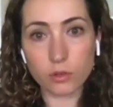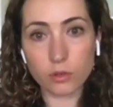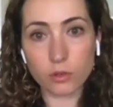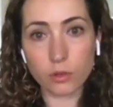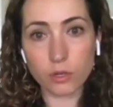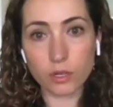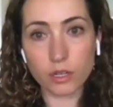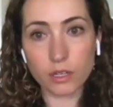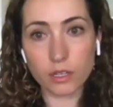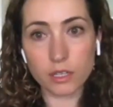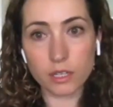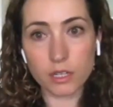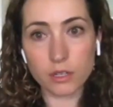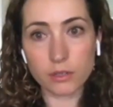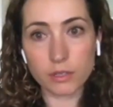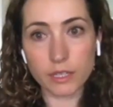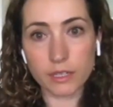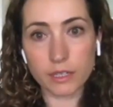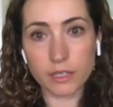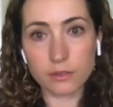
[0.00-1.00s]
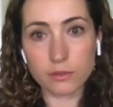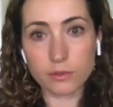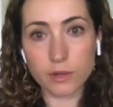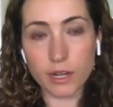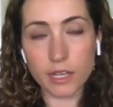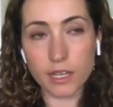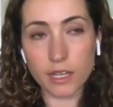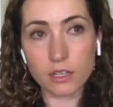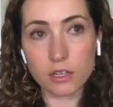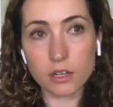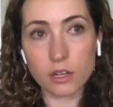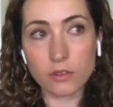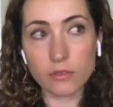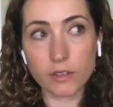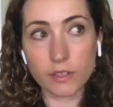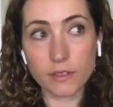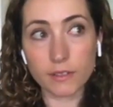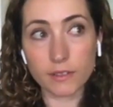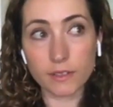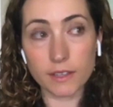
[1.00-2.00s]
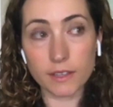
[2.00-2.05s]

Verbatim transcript: or you know like running ANOVAs.